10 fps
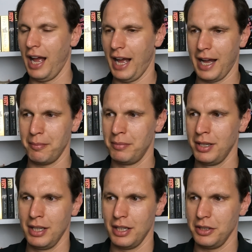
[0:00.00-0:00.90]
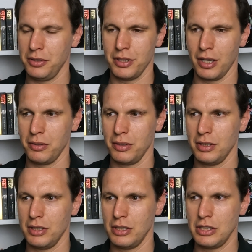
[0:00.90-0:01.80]
There's no
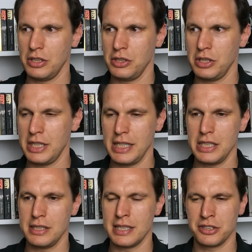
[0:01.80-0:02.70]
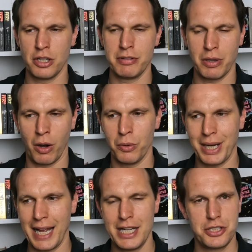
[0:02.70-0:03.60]
real
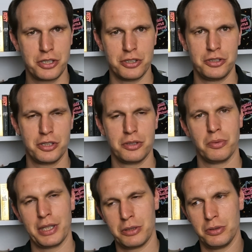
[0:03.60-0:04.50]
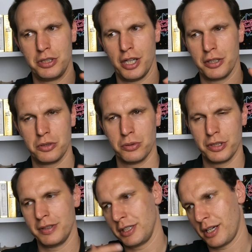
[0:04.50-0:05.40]
old age, because you can what they call turn a
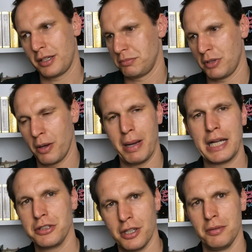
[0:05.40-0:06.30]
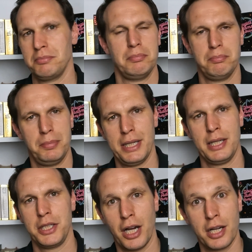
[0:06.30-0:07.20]
corner and go back to
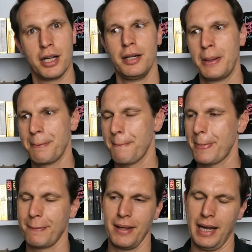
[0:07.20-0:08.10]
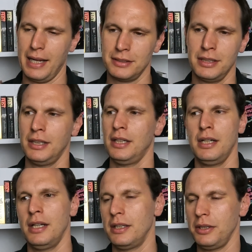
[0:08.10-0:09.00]
being younger. And
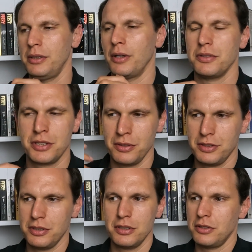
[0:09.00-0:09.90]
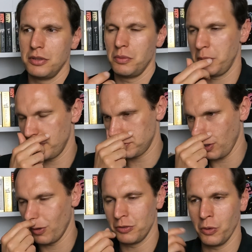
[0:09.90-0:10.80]
so we have
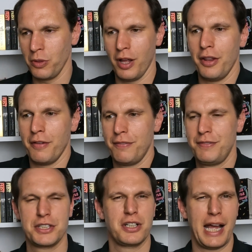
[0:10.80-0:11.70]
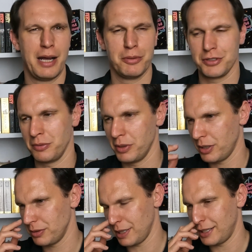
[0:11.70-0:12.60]
solved all the physical ailments of the
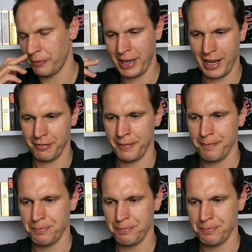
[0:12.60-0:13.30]
world, and then we have